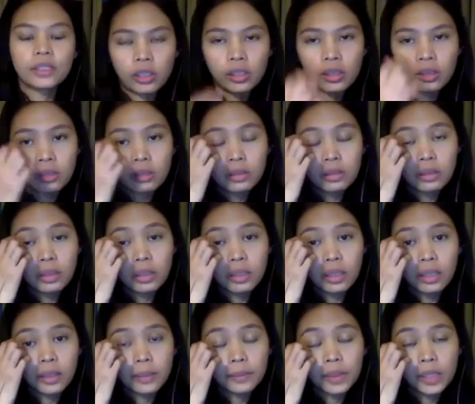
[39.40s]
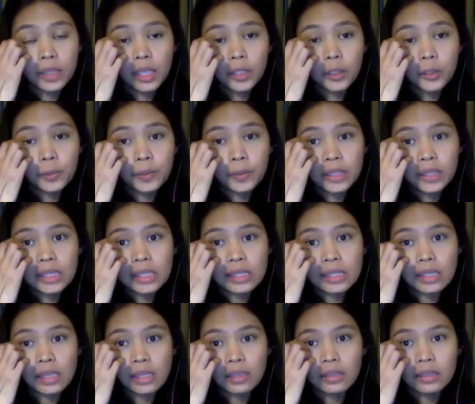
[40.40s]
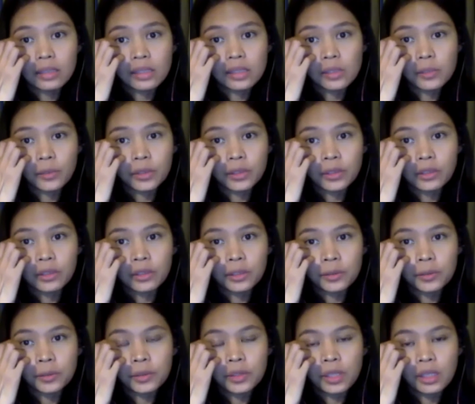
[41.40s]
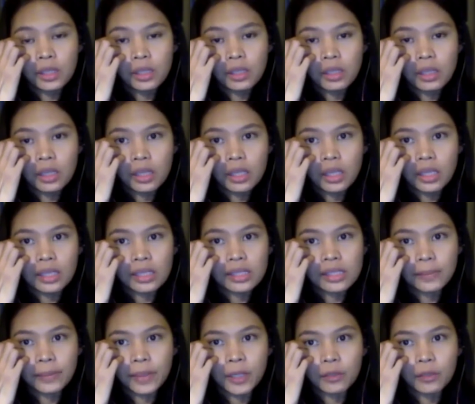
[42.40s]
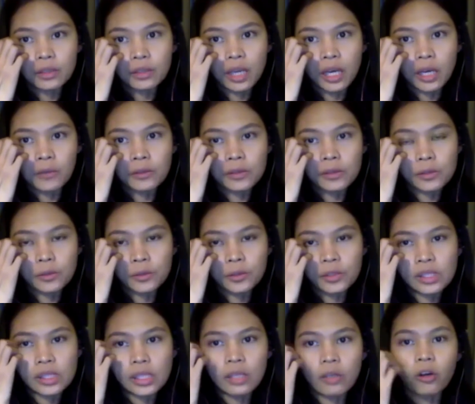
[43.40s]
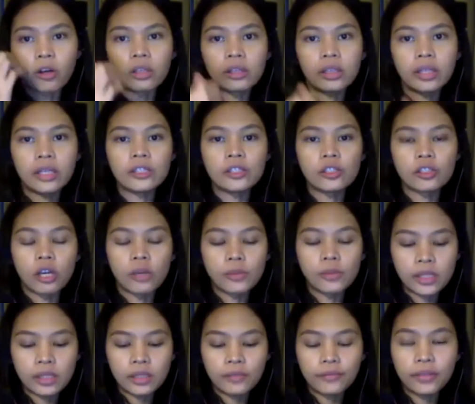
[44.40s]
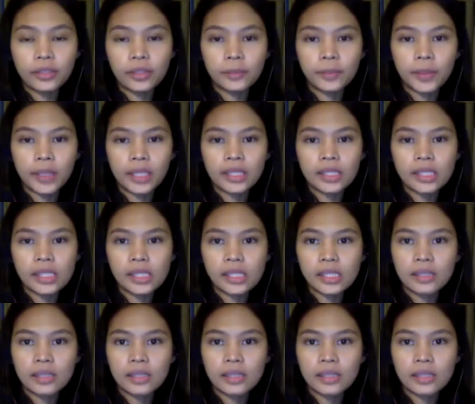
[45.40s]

Can you please tell us what are the good things about outsourcing online jobs in the Philippines?